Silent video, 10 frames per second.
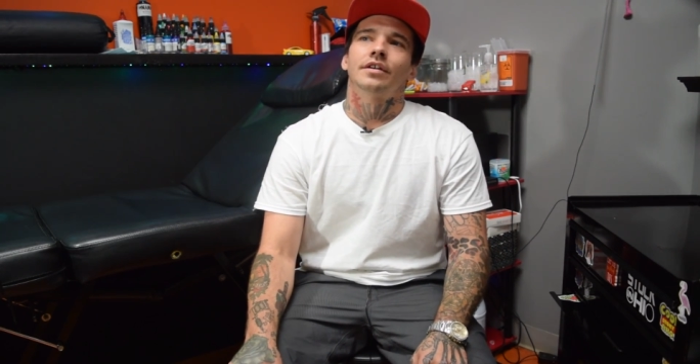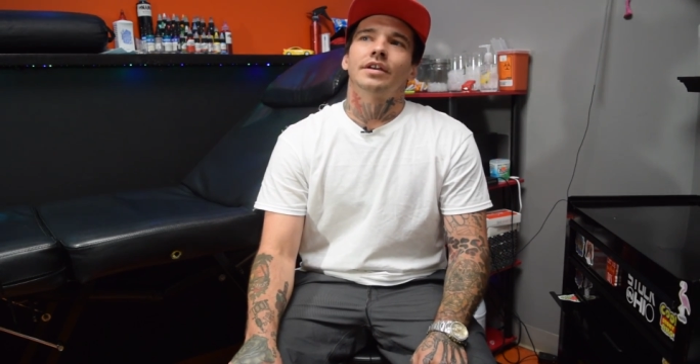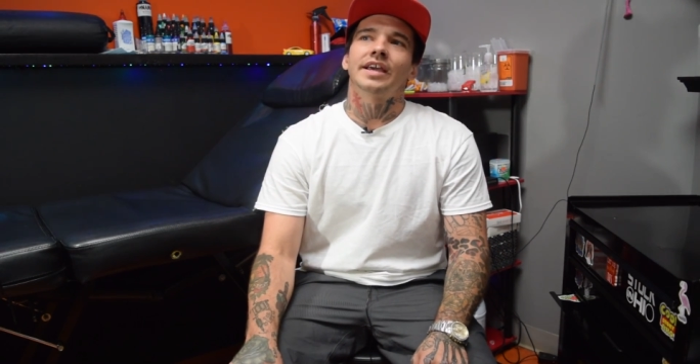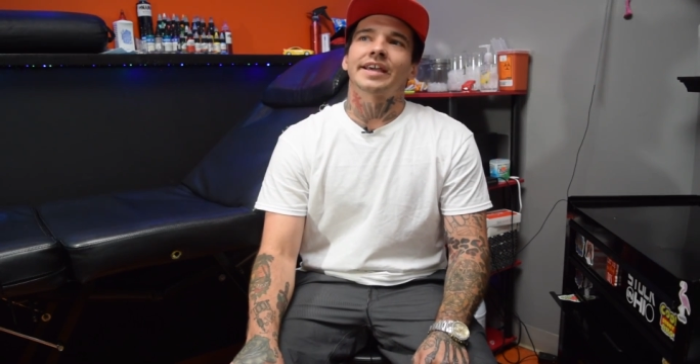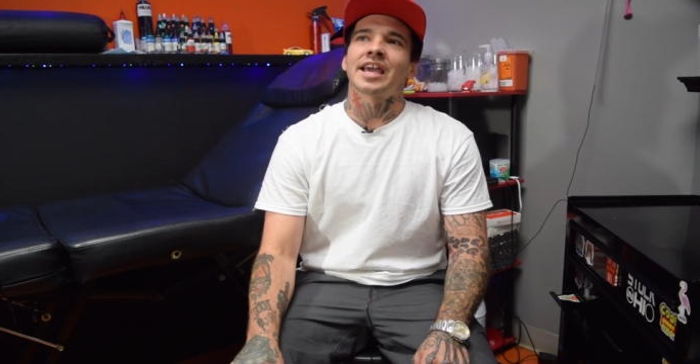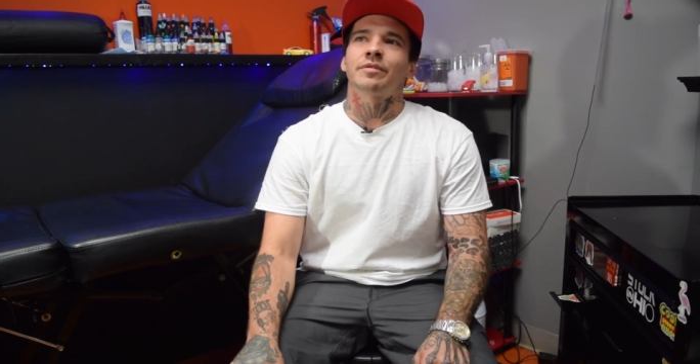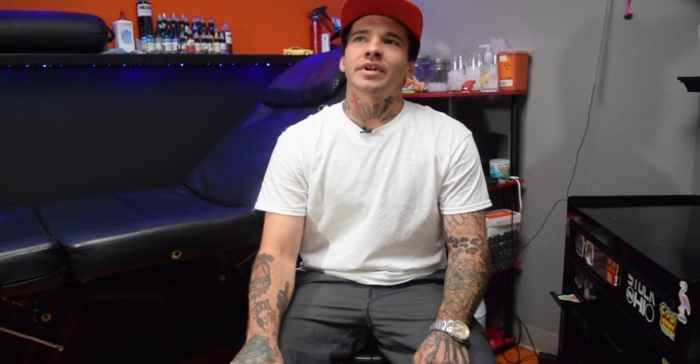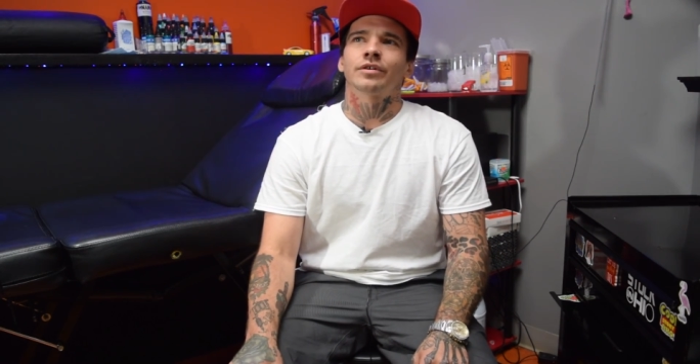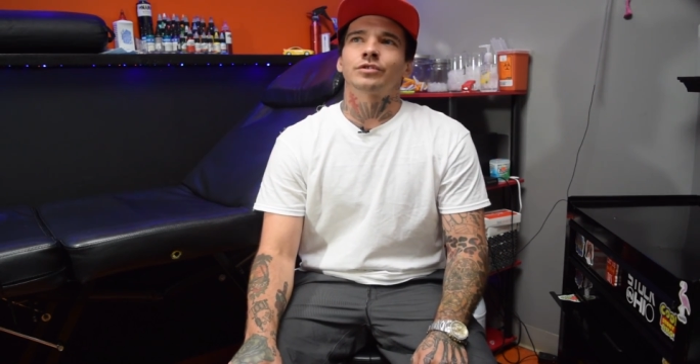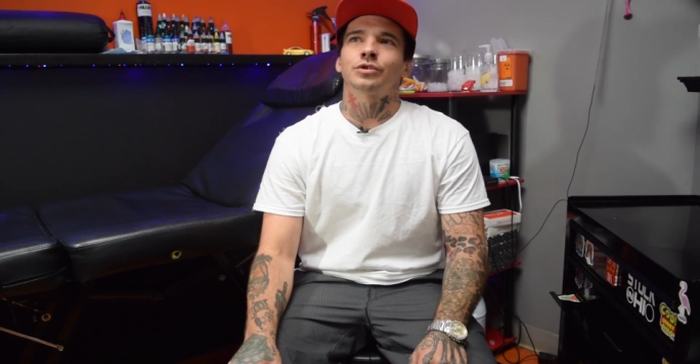yeah, it came
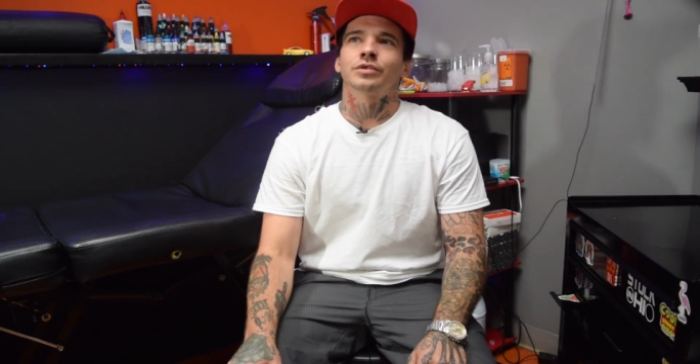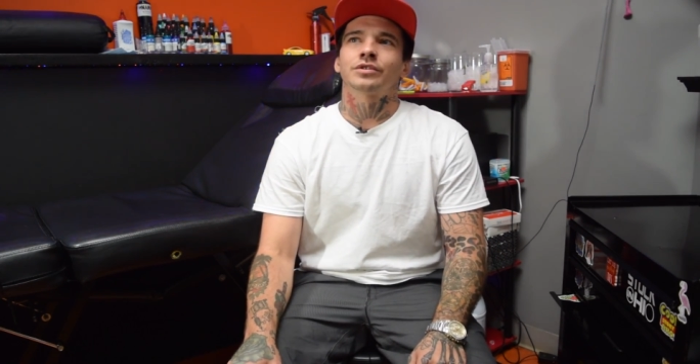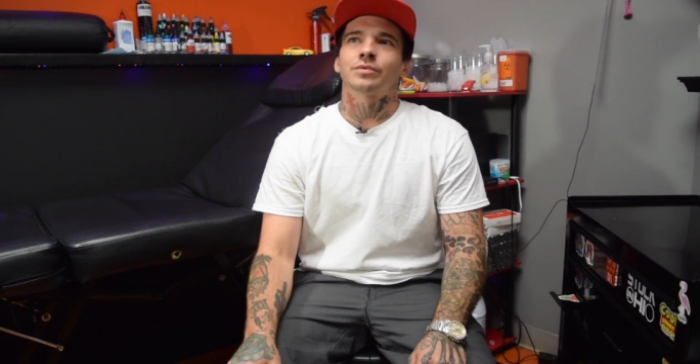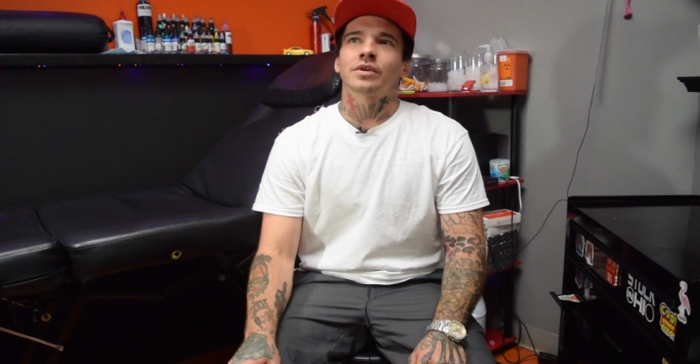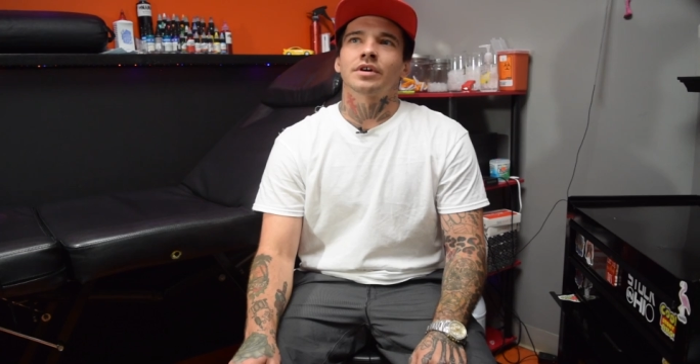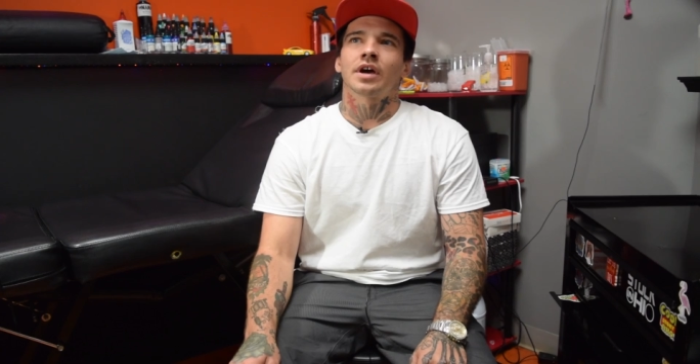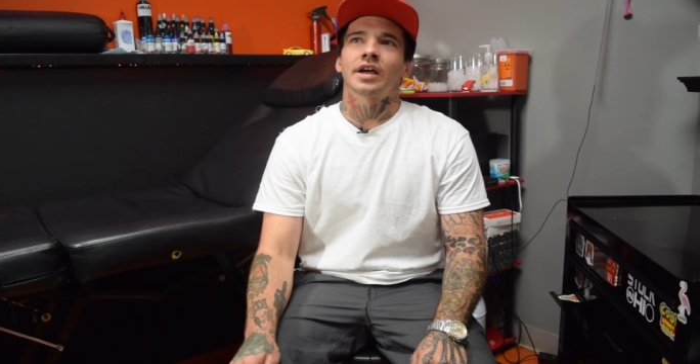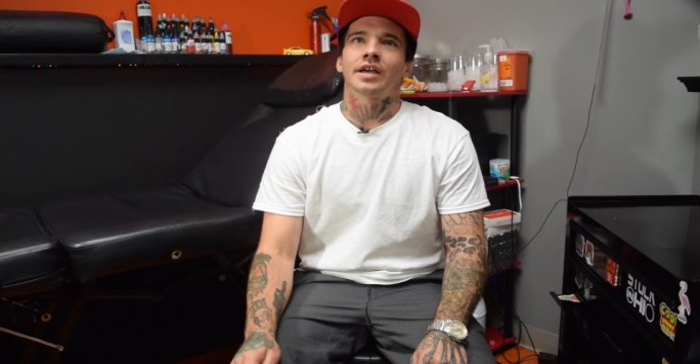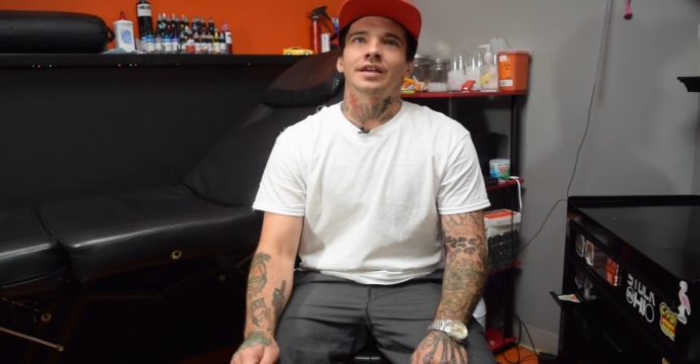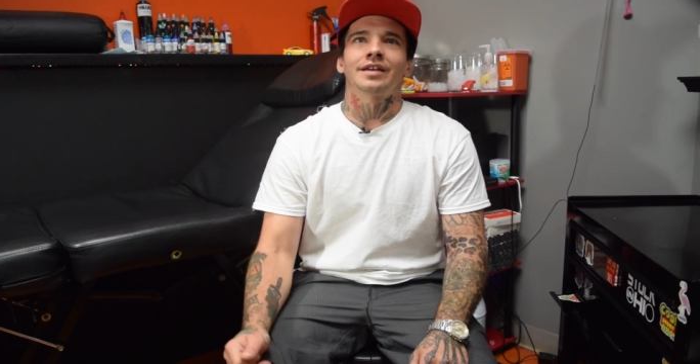down to it to where
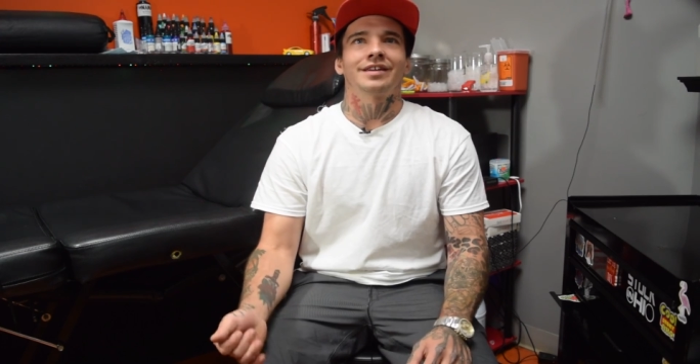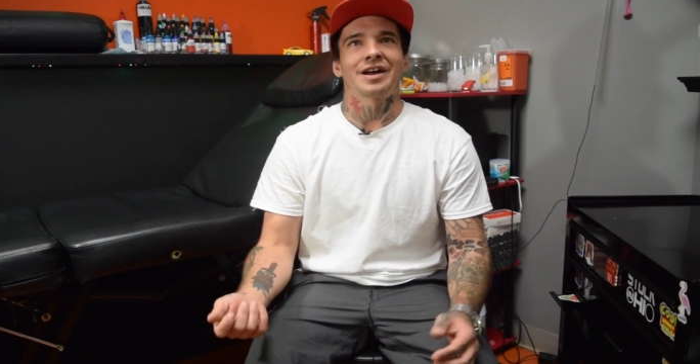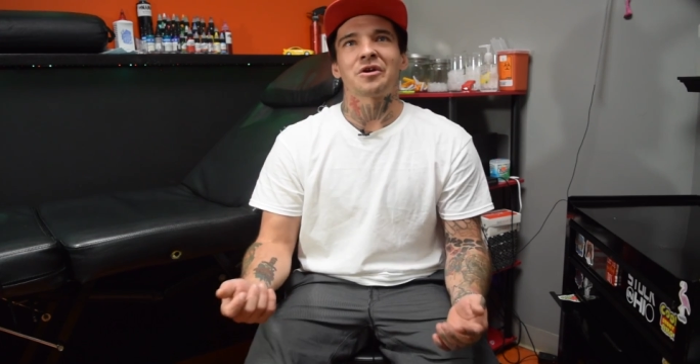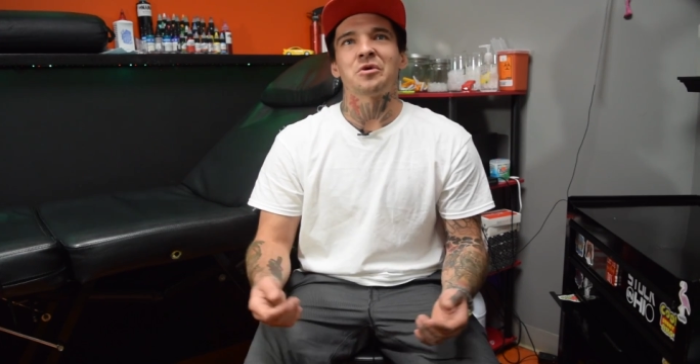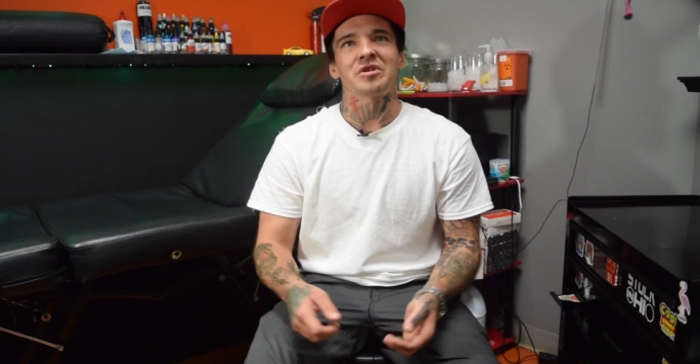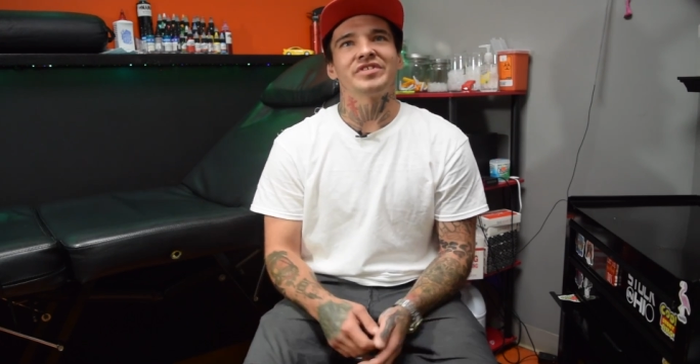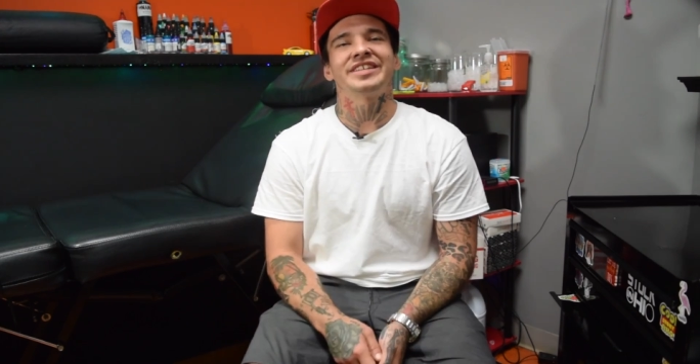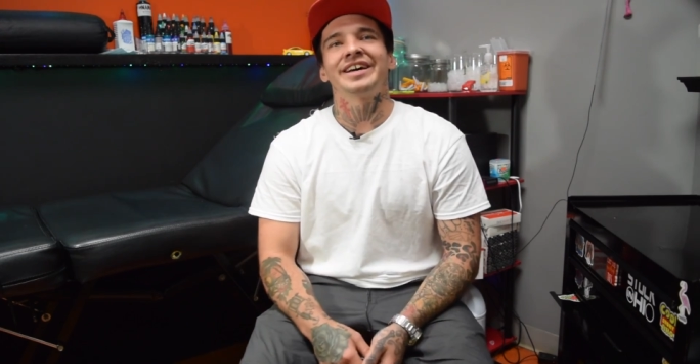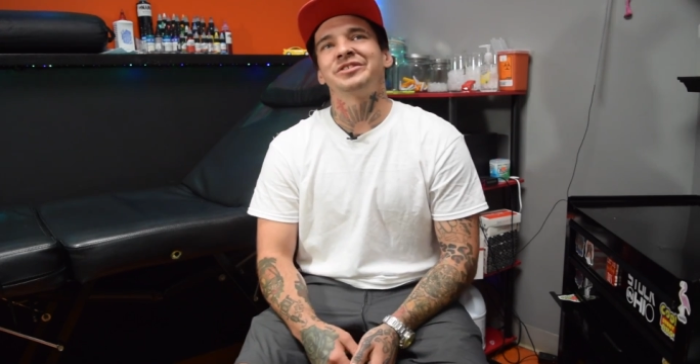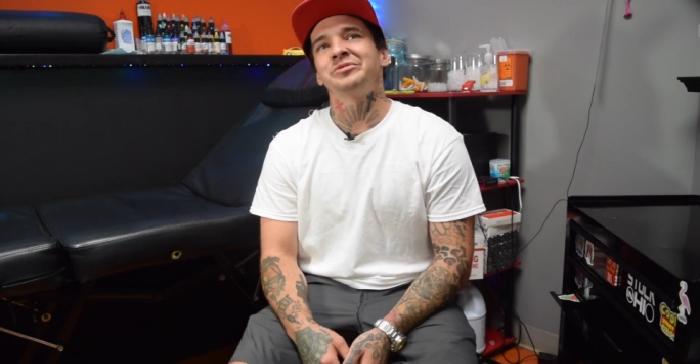I got a hold of a
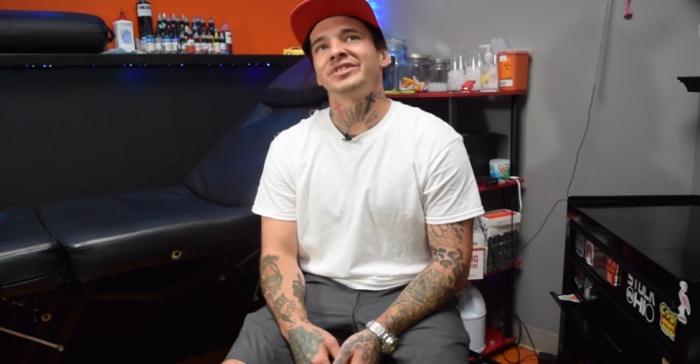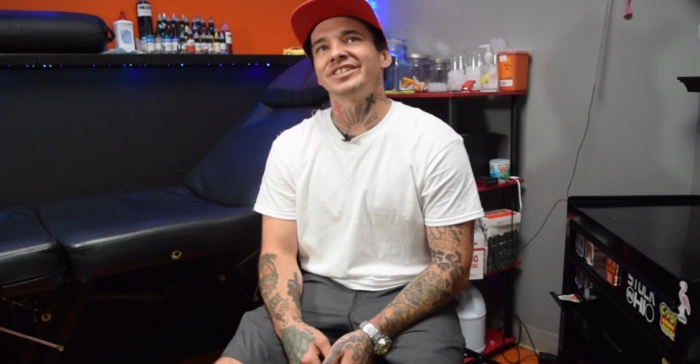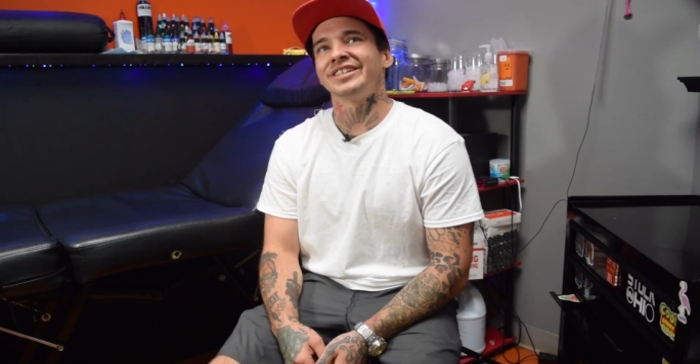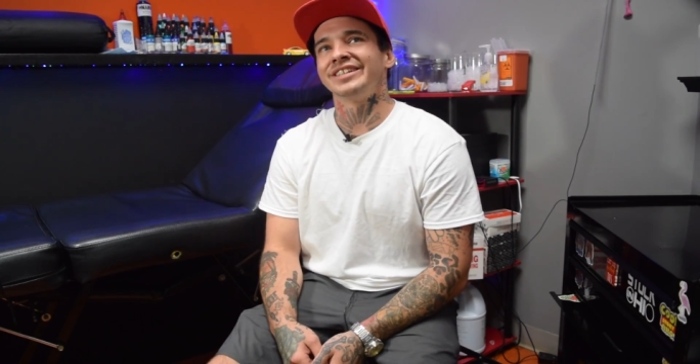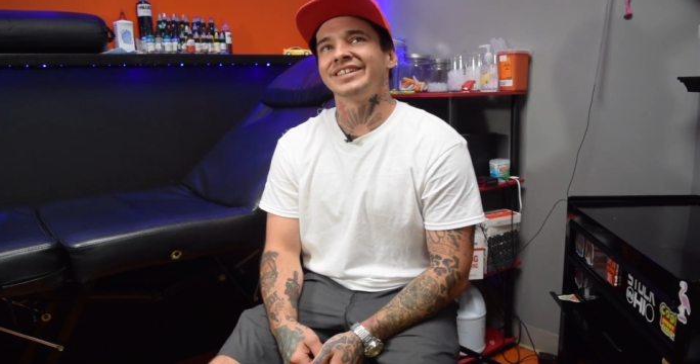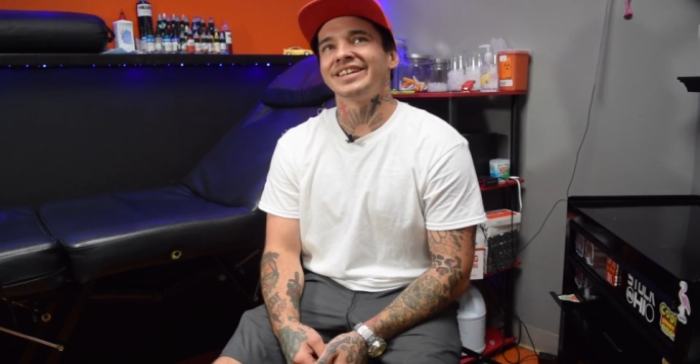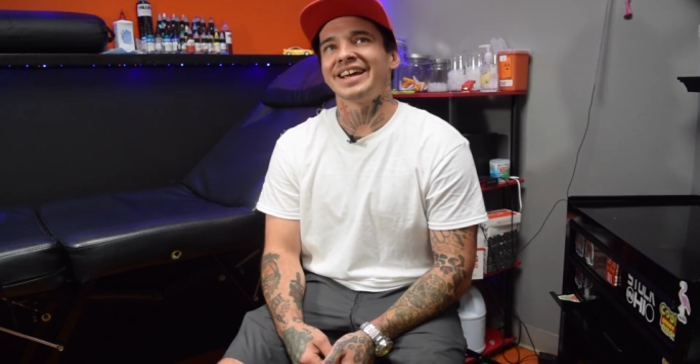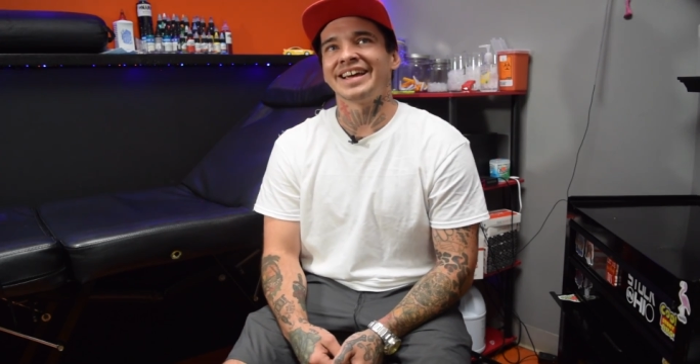tattoo machine,